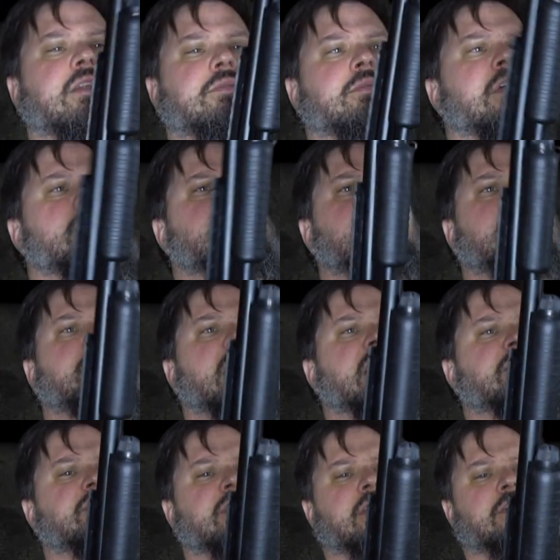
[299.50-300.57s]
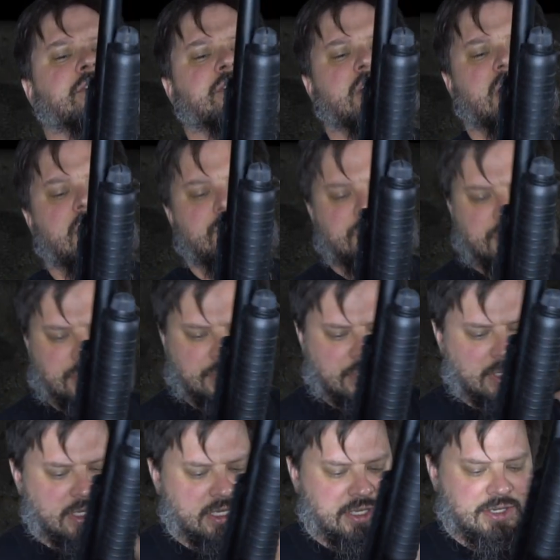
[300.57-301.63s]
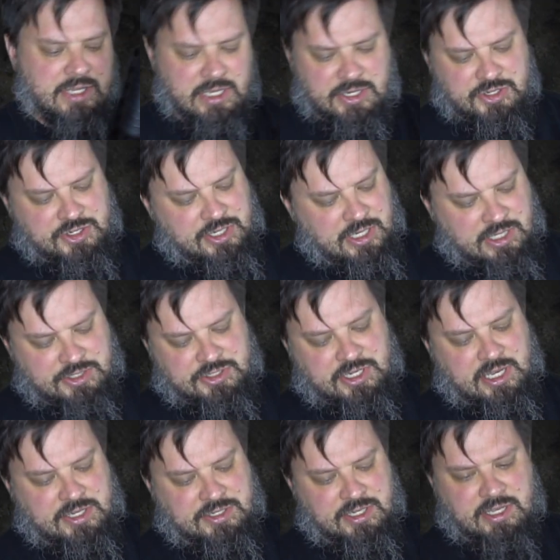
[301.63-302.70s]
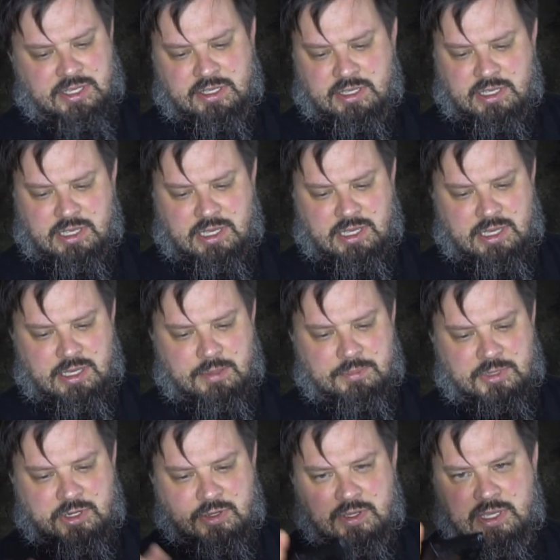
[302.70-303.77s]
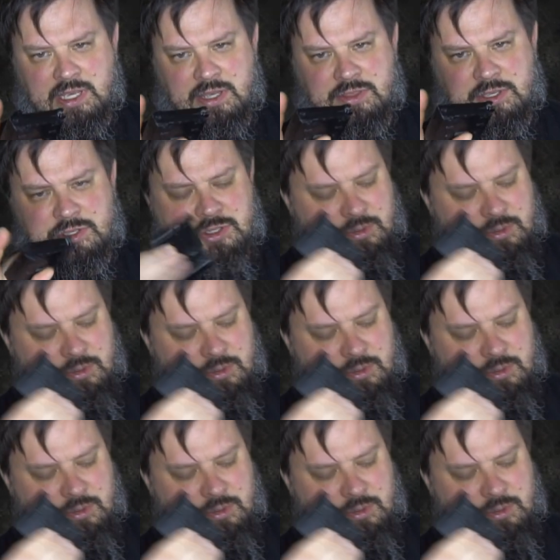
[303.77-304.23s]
it, another pump action Airsoft, non-shell ejecting. Again, these